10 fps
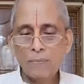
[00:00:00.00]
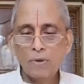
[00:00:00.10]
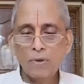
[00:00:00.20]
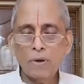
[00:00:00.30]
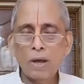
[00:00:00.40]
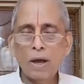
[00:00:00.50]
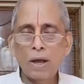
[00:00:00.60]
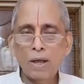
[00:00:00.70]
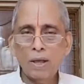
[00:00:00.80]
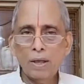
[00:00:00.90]

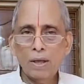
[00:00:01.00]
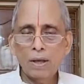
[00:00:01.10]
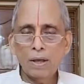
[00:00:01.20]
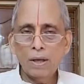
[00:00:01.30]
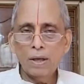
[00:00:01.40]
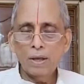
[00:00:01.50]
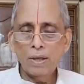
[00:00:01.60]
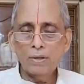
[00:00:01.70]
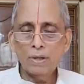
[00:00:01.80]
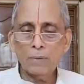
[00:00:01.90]
yoga
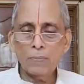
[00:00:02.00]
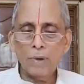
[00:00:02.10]
is not